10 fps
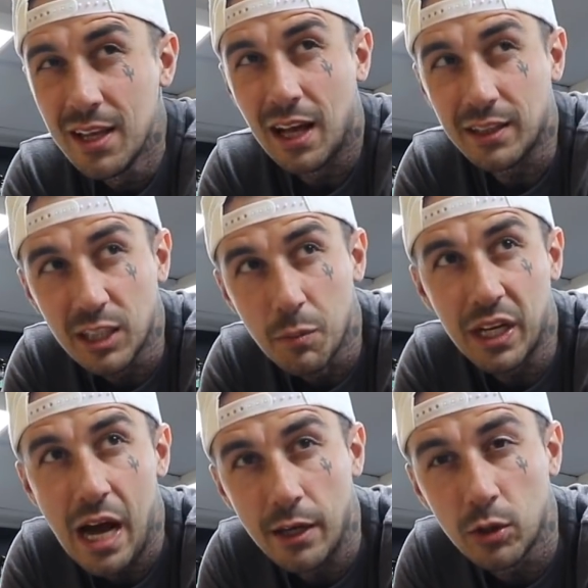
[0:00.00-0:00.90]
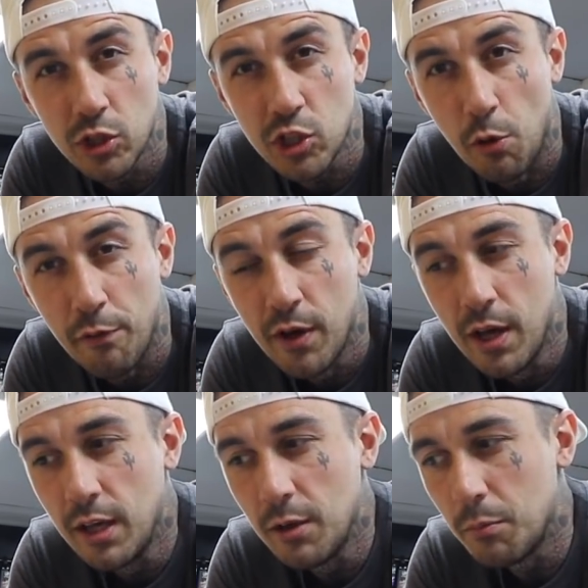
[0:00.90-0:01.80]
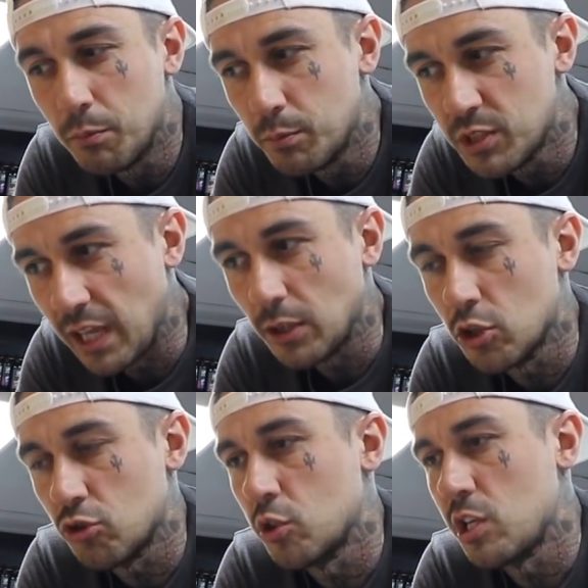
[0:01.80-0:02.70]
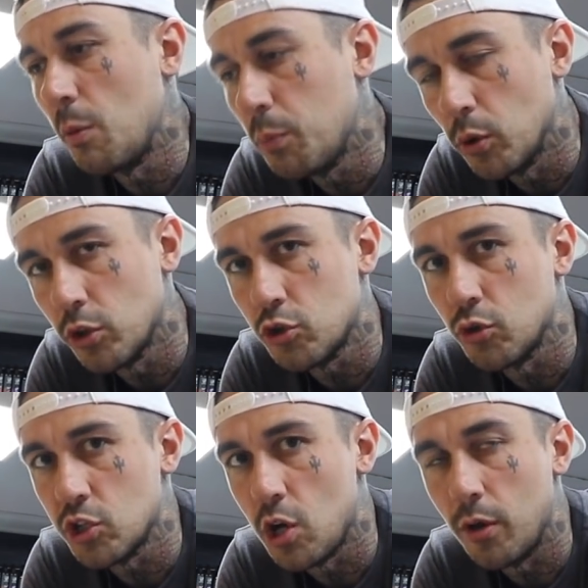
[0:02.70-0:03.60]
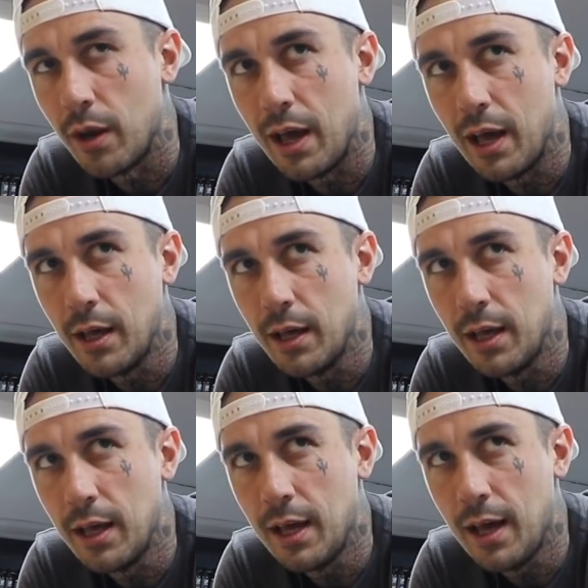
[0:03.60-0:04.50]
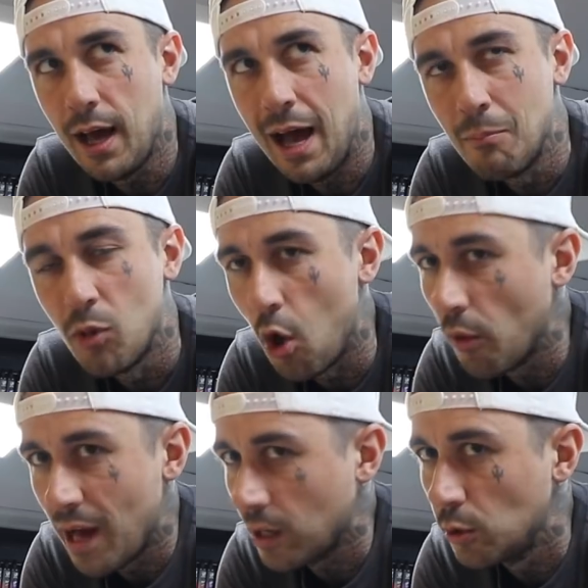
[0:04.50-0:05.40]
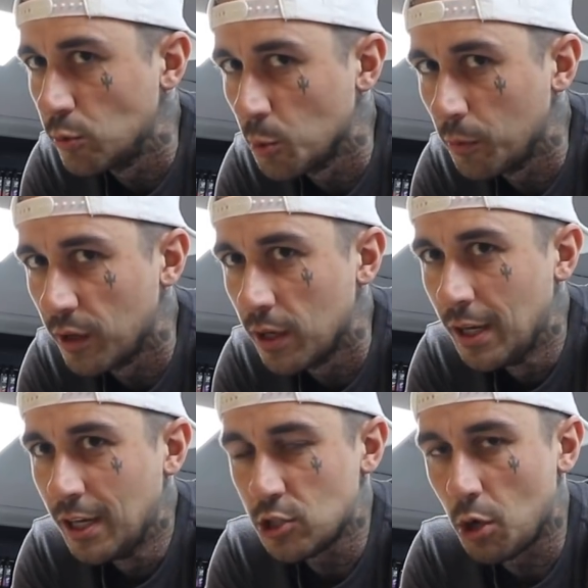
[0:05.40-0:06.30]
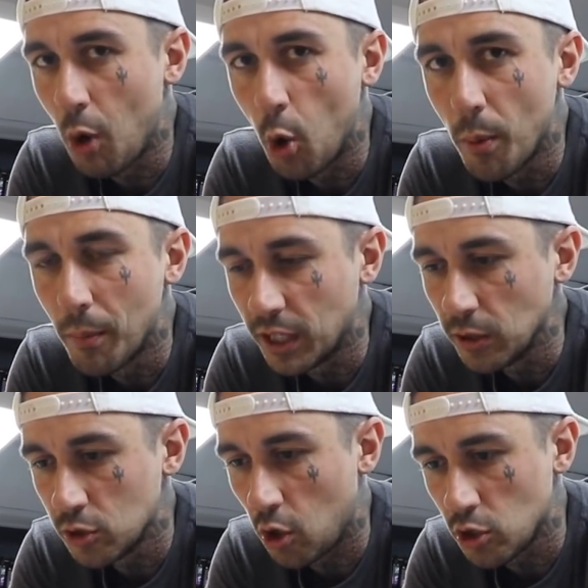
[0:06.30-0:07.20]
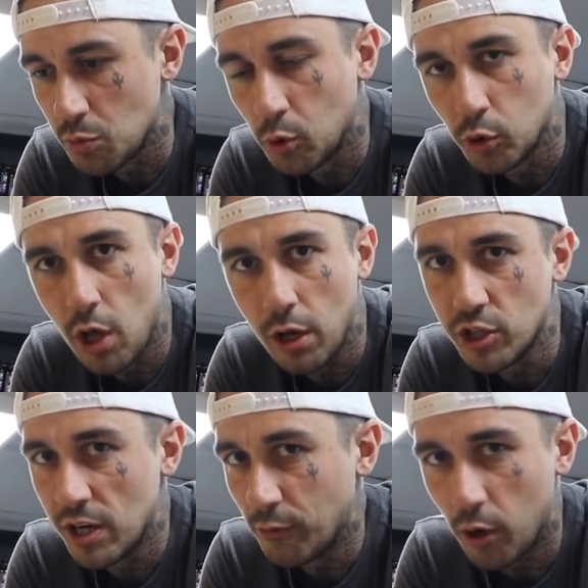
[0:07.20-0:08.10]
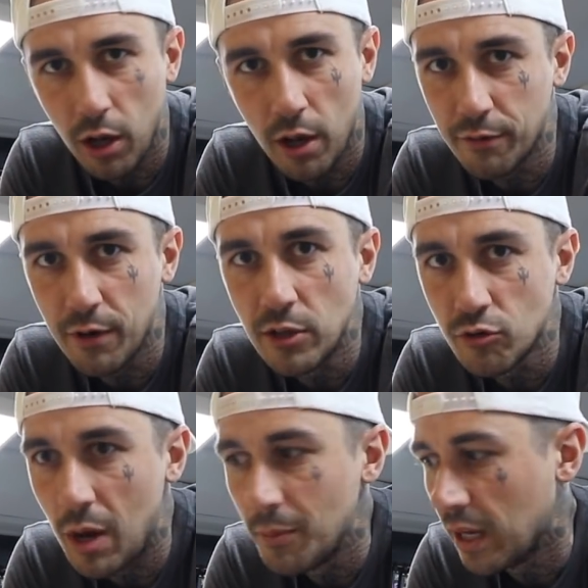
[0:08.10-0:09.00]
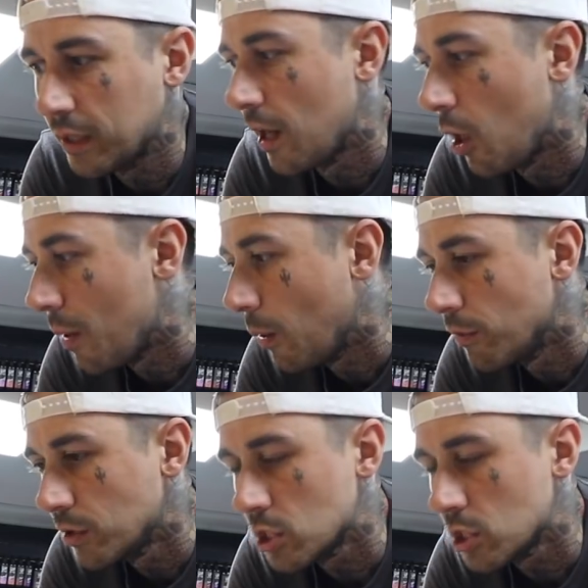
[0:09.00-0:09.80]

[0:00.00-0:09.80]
I think the mechanical stuff, taking the struts out, putting the struts on, I'm not that clued up with it, so I'm hoping McGill's got some good knowledge and I've got a lot of friends around me that can help out with it.